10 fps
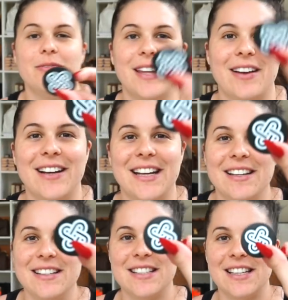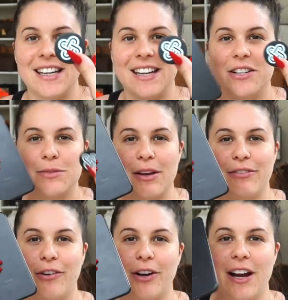there it is. Here's my
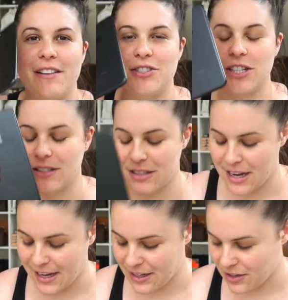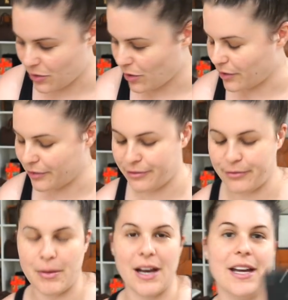phone. I've just taken off
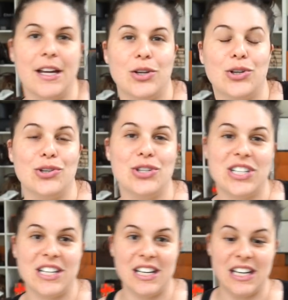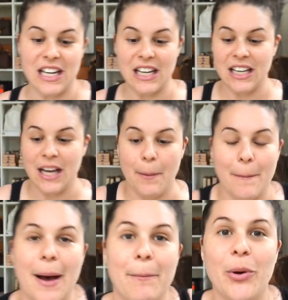my Gucci
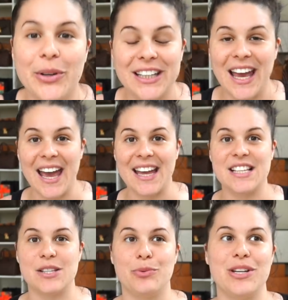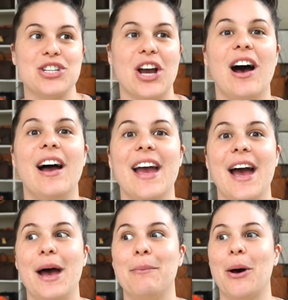Marmont case, which I
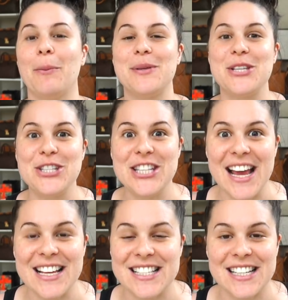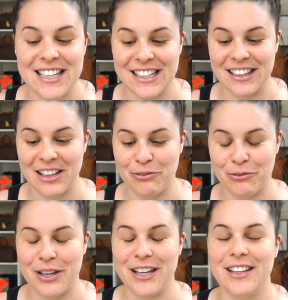am obsessed and in
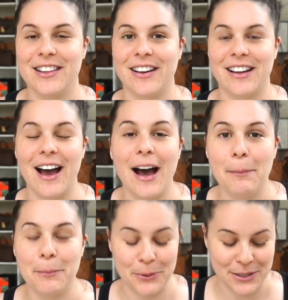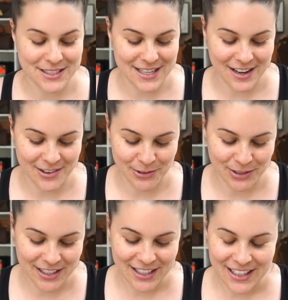love with. I can't put it
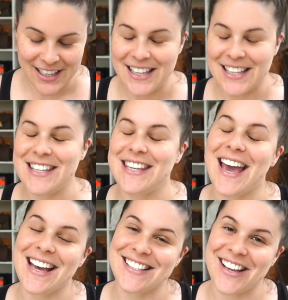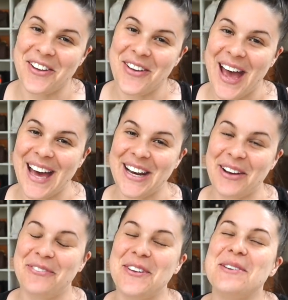down. Yes, I've had
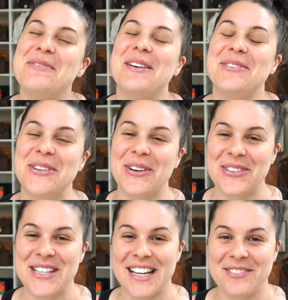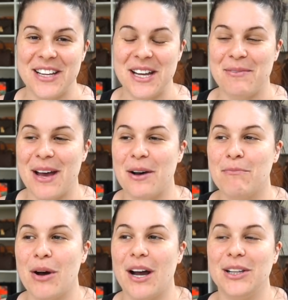a few people contact me
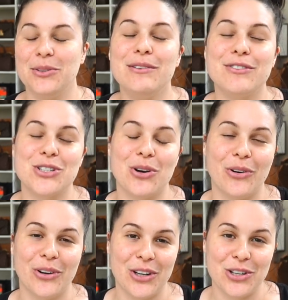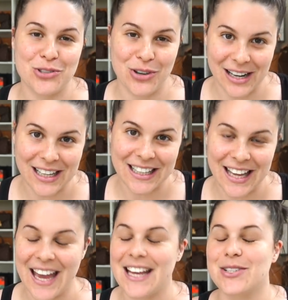about my Louis Vuitton trunk
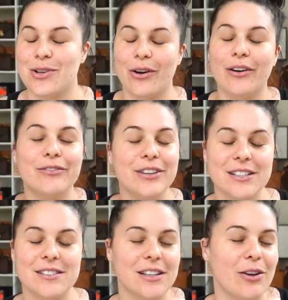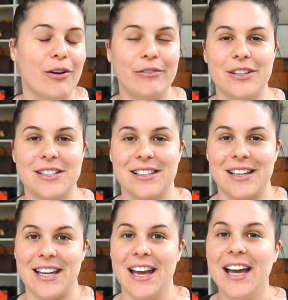case. Obviously
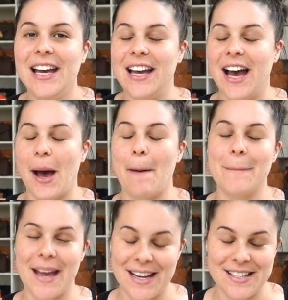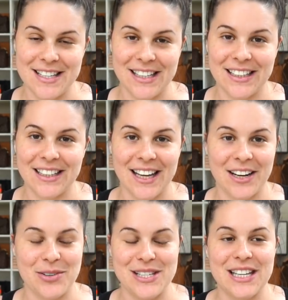amazing,
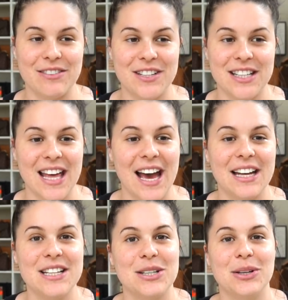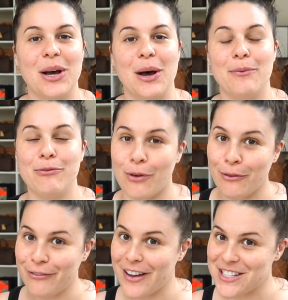and I was gifted that
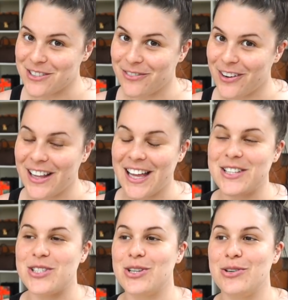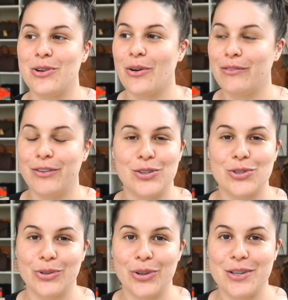from Fashionphile, as you know if you
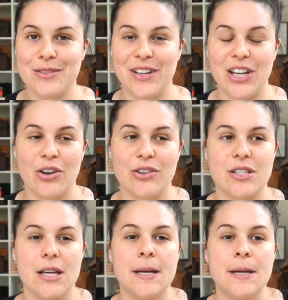saw those videos.